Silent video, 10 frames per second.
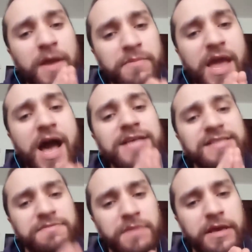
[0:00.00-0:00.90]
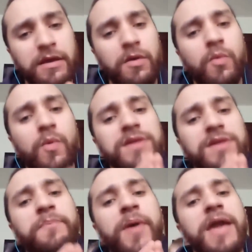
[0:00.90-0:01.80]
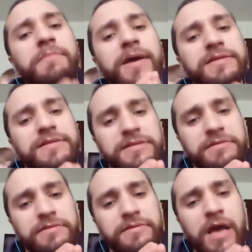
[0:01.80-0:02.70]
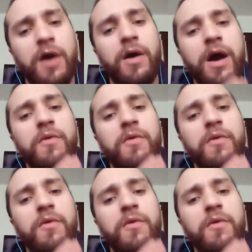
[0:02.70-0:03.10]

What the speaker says: them they asked me, "What's the payment? How